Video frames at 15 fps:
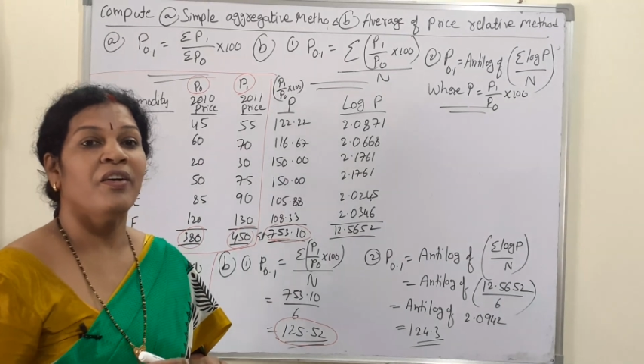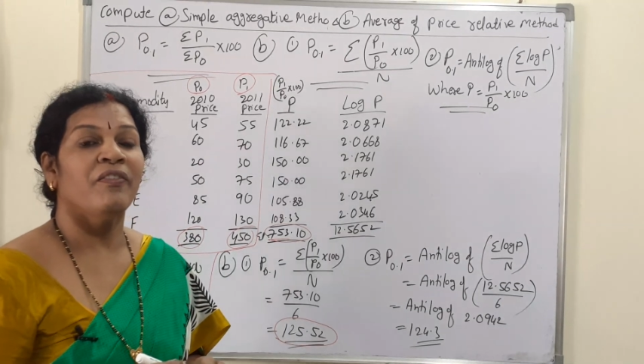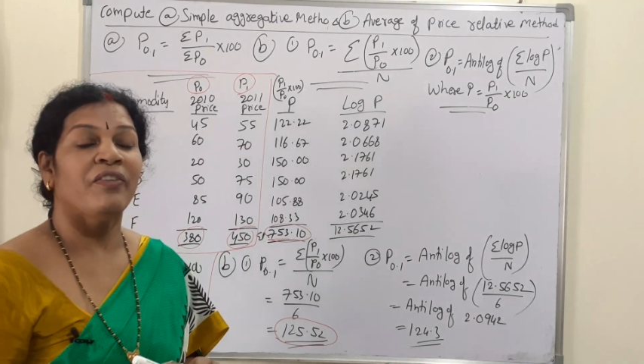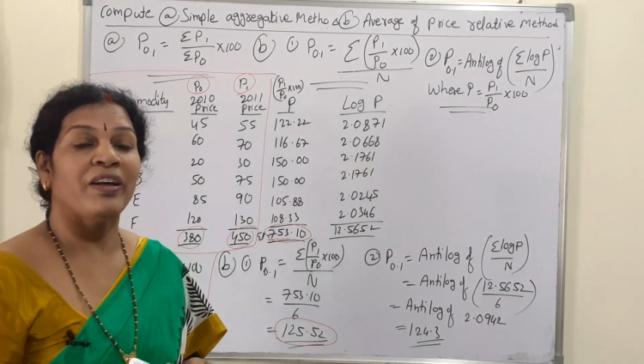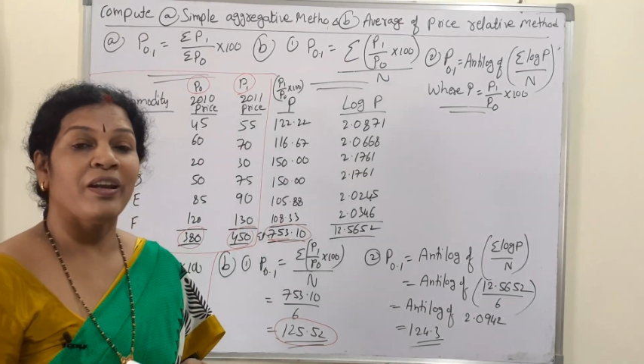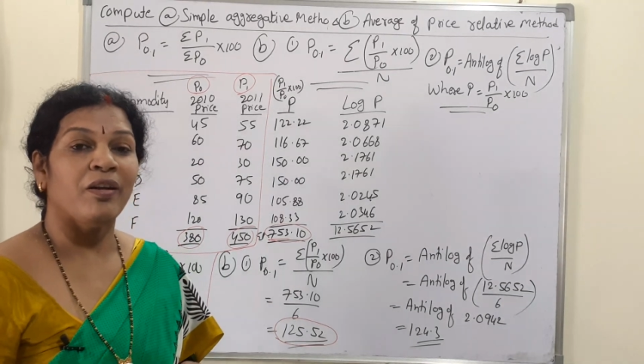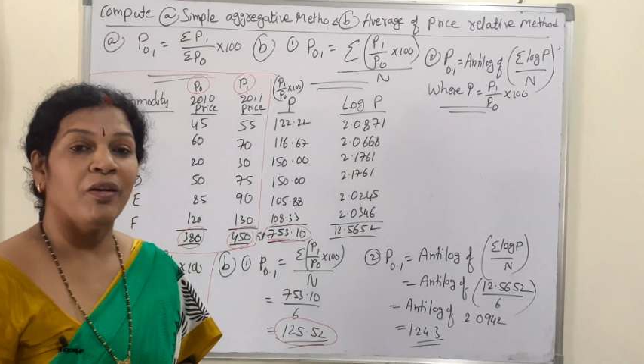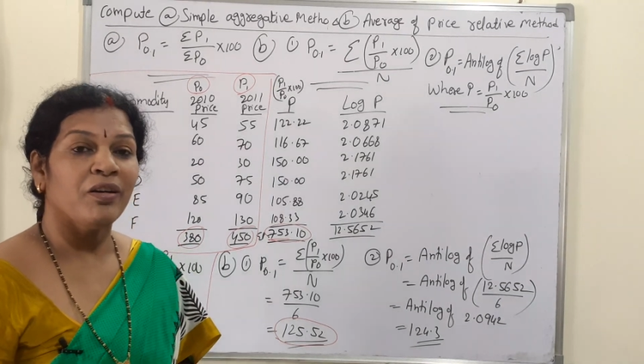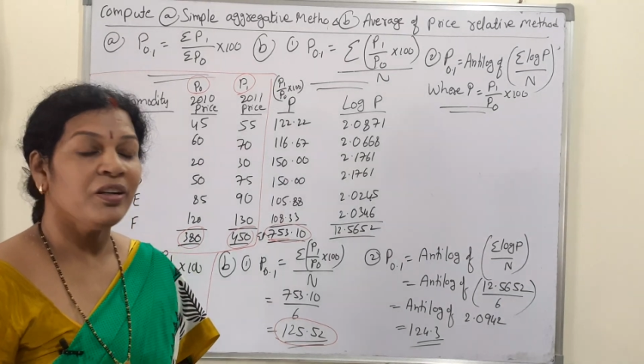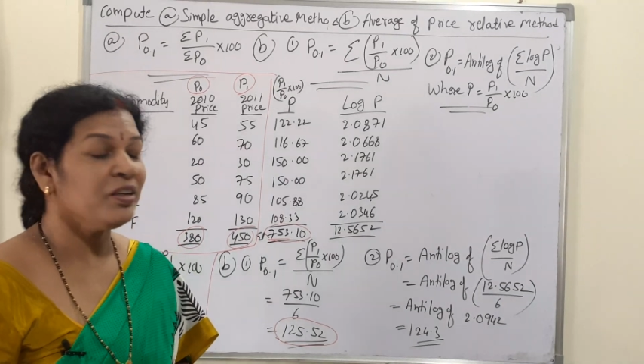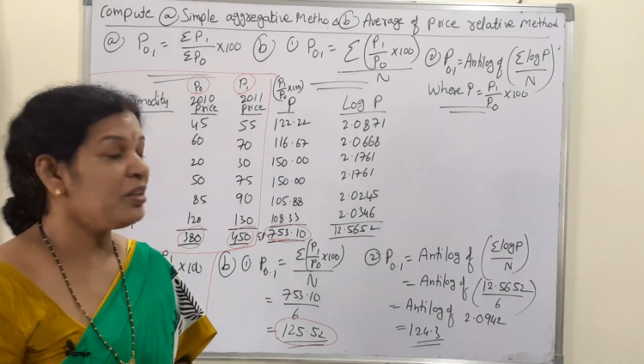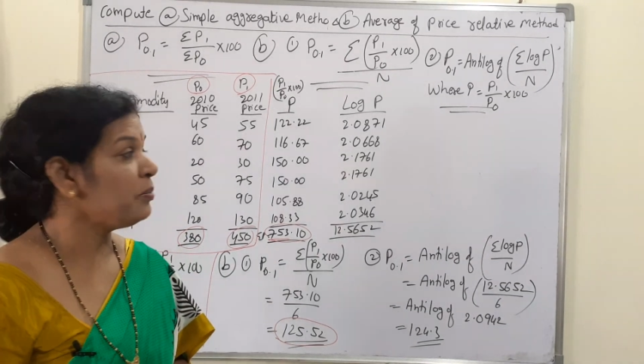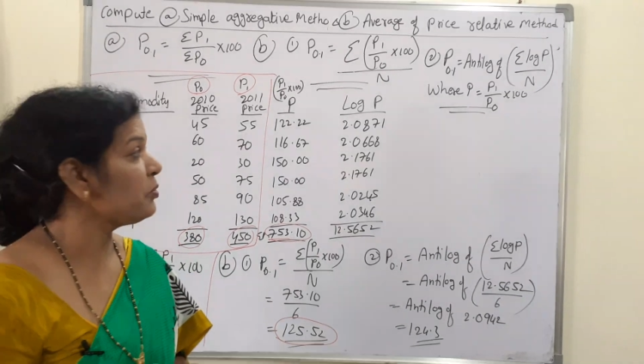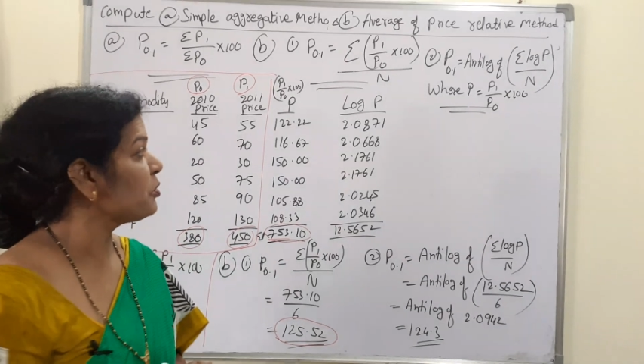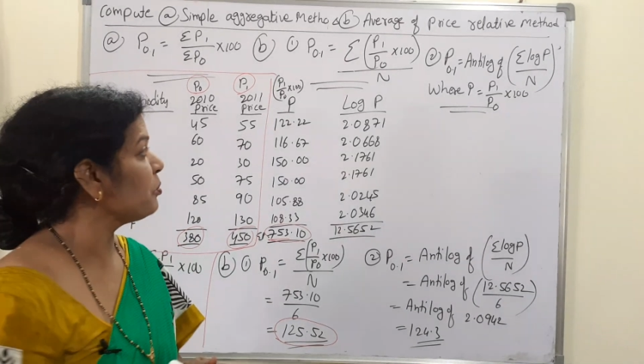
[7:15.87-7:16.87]
For
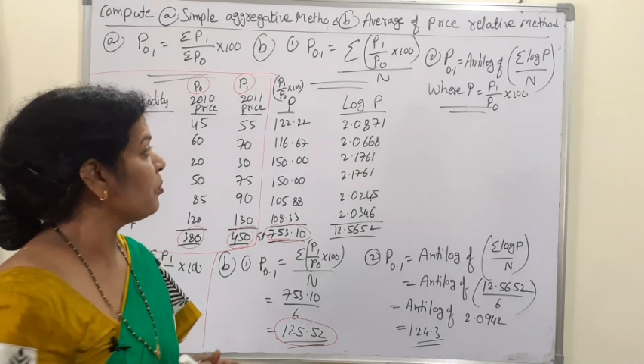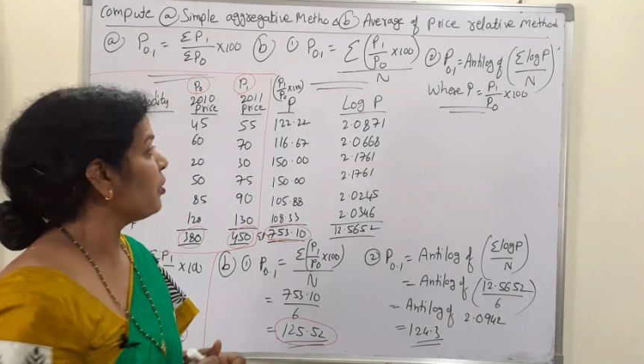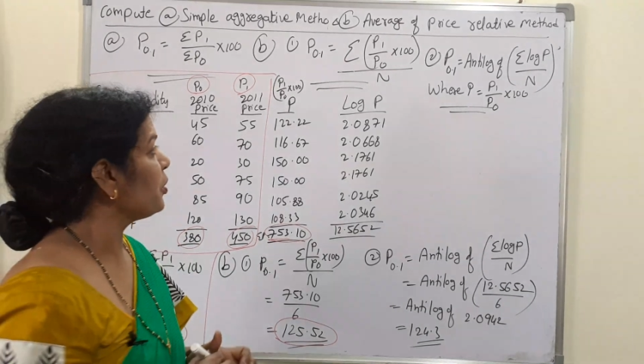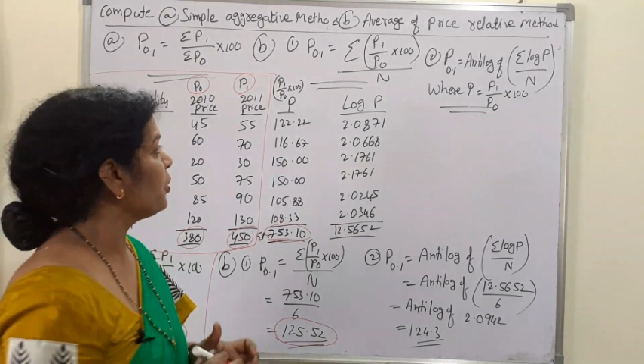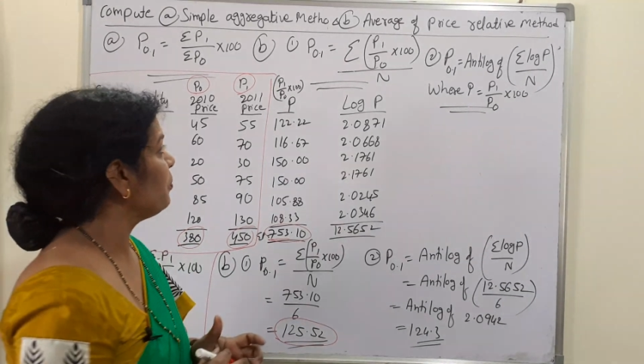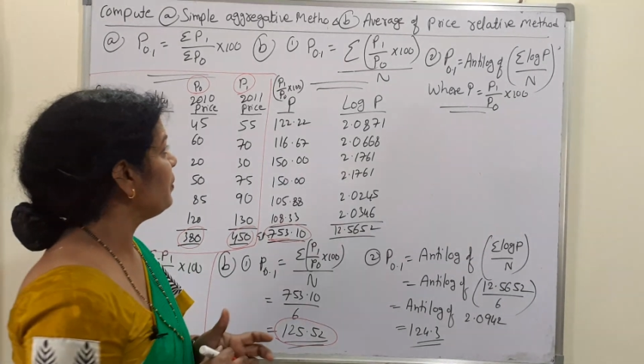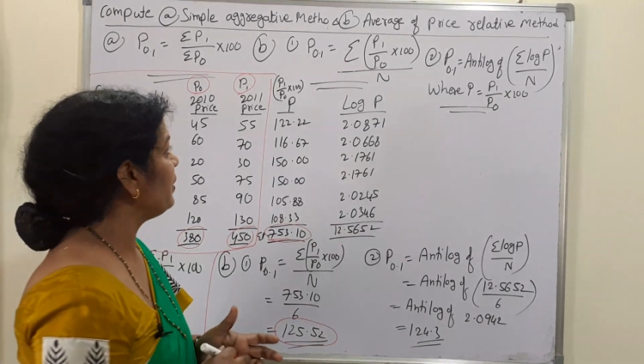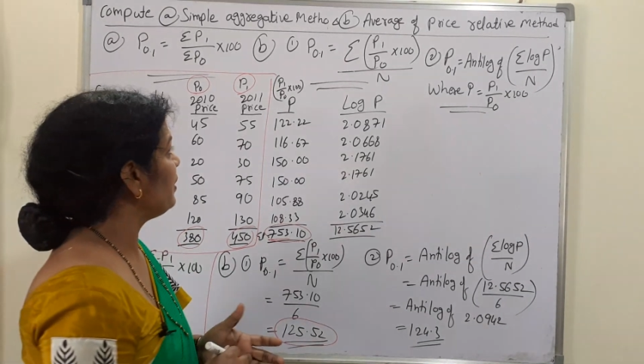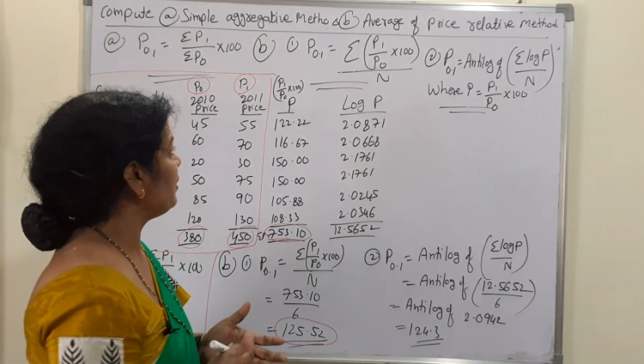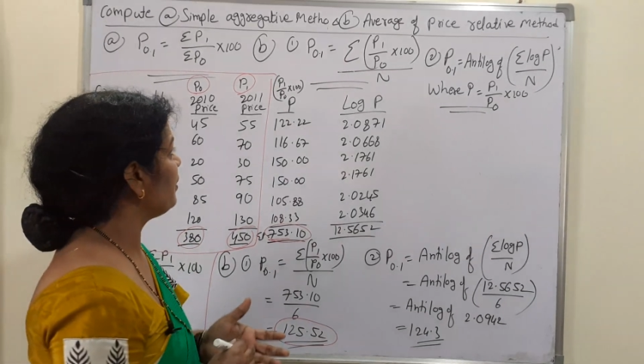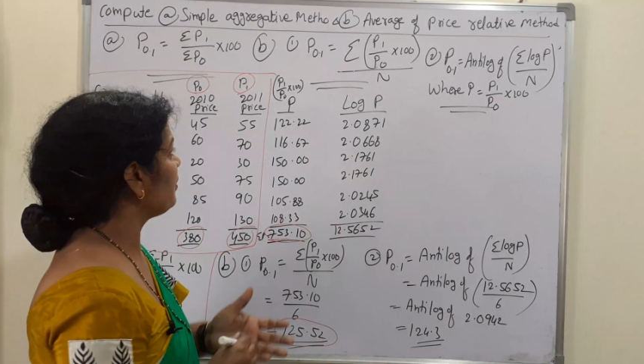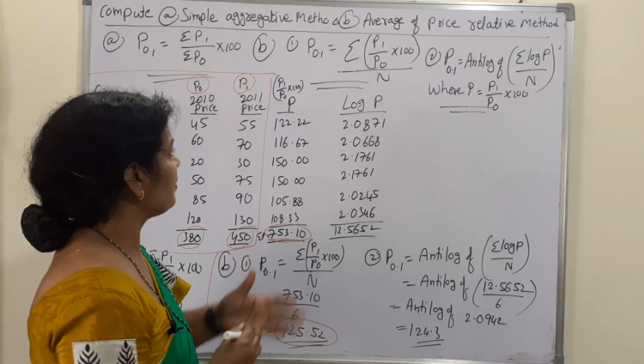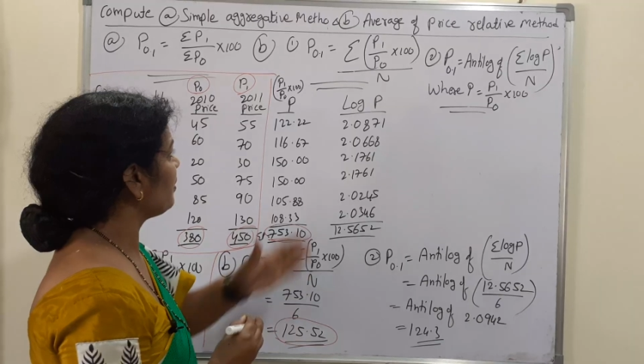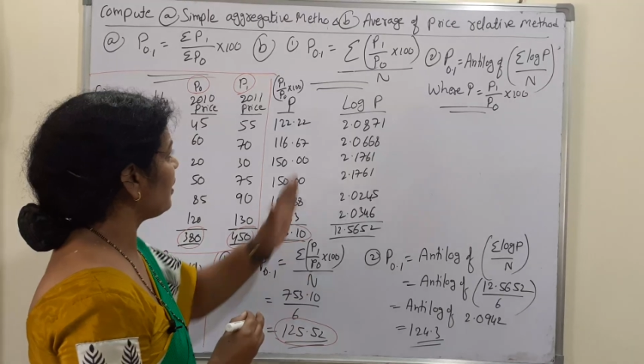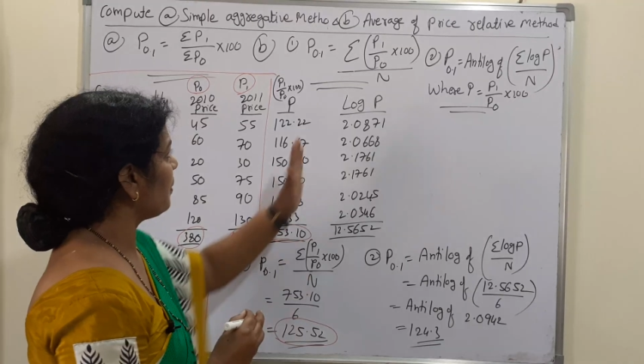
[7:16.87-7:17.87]
logarithms, what do we need
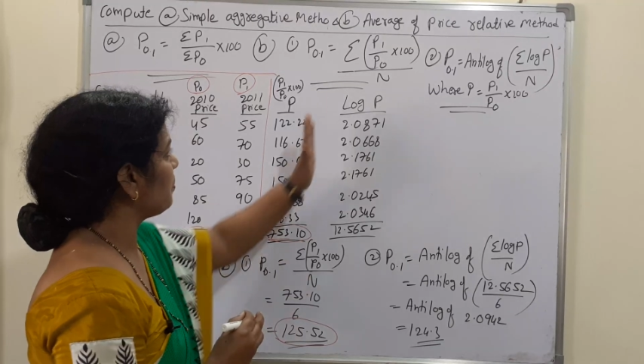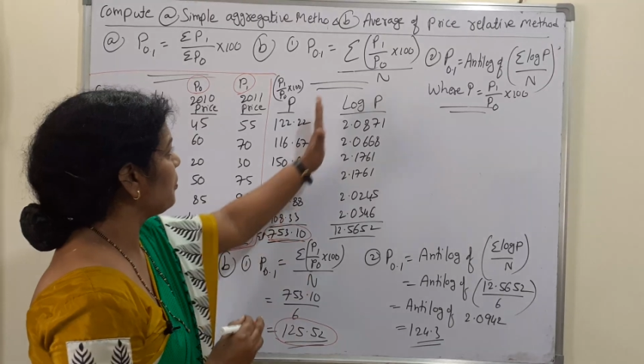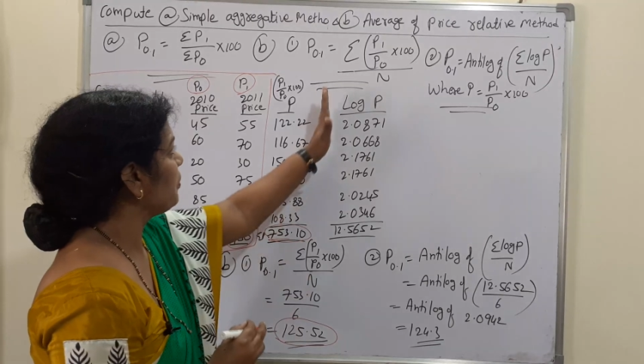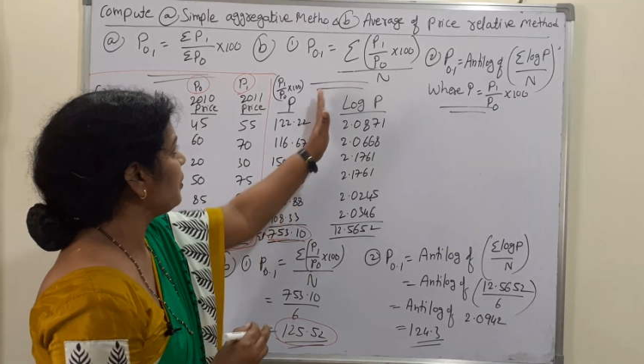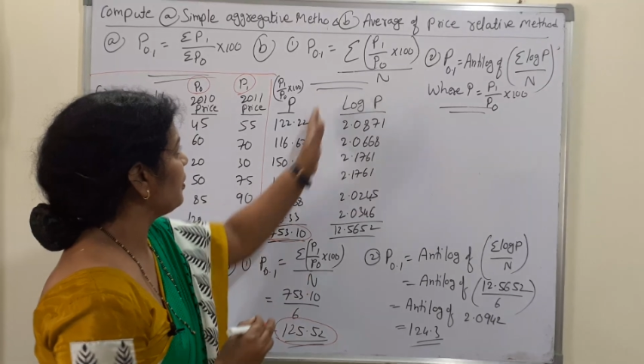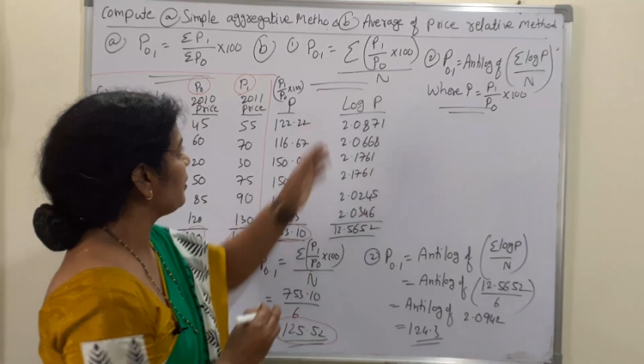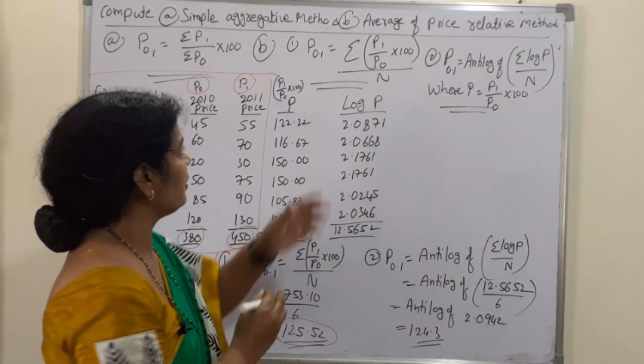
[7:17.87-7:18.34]
is, see, up to here